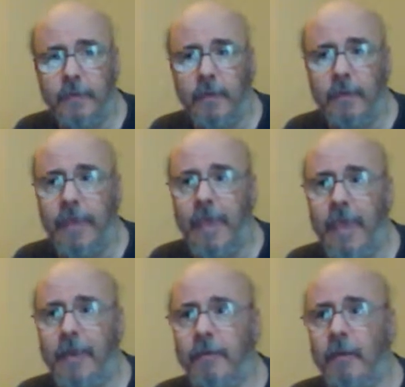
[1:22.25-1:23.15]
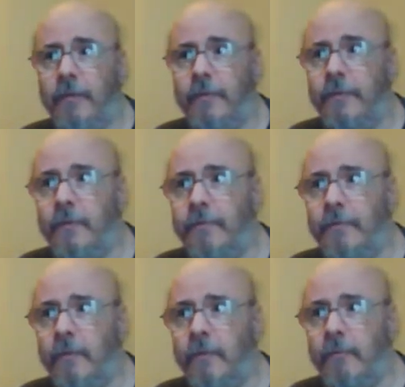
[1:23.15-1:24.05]
It can, under some
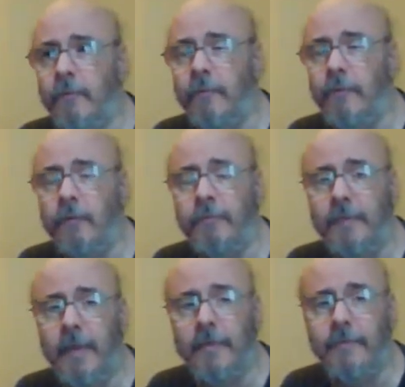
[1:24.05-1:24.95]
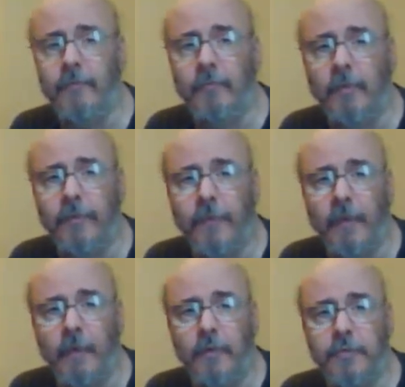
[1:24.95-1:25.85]
certain circumstances with
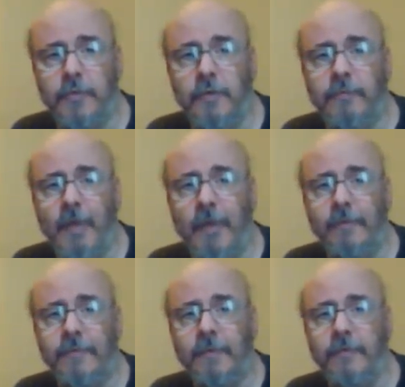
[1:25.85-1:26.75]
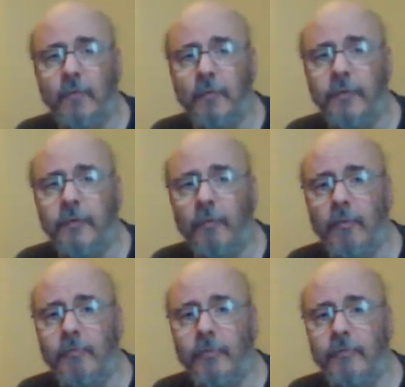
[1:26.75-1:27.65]
insurance policies or
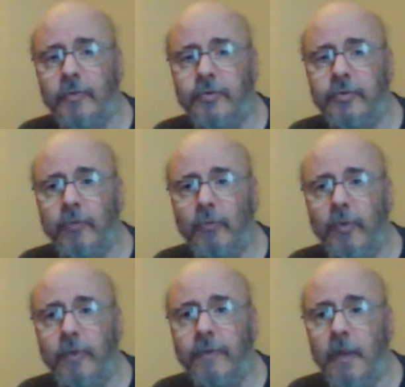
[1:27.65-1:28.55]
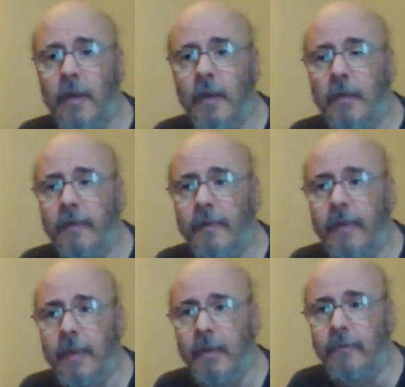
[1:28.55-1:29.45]
through a provision with
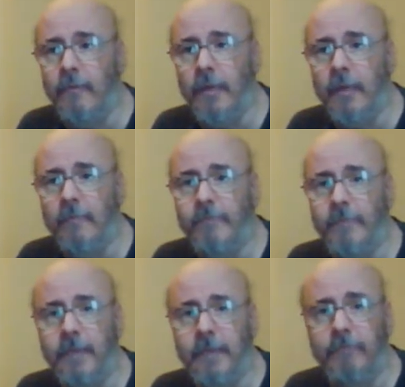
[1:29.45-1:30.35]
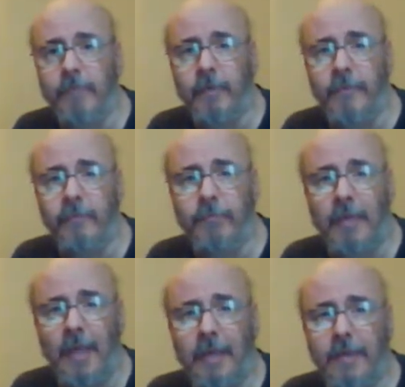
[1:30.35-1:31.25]
the drug company, be
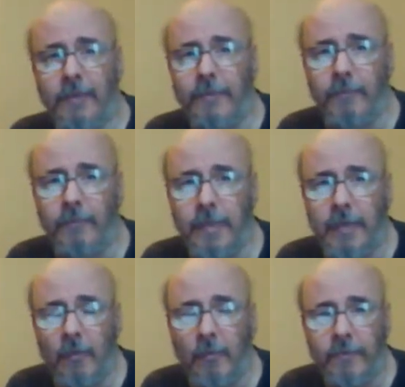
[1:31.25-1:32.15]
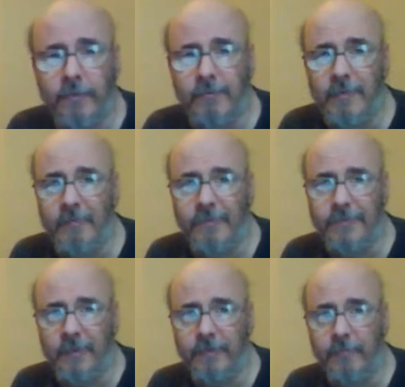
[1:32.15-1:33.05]
supplied in 3 or sometimes
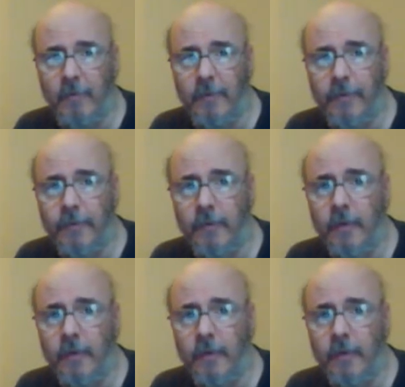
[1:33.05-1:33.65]
6-month